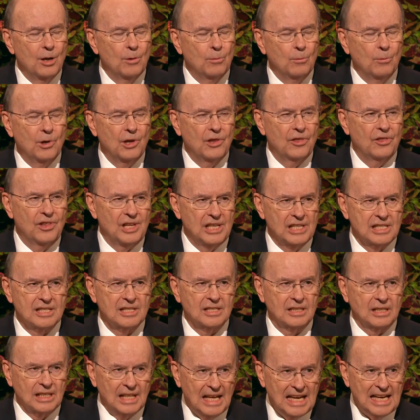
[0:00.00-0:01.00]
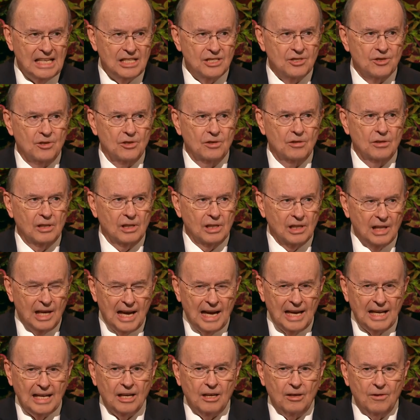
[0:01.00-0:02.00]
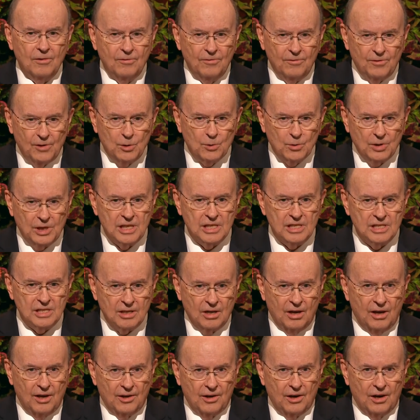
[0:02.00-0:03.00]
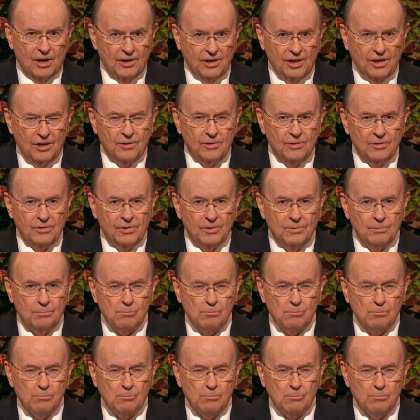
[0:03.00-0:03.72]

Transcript: with this laser-like focus on our youth.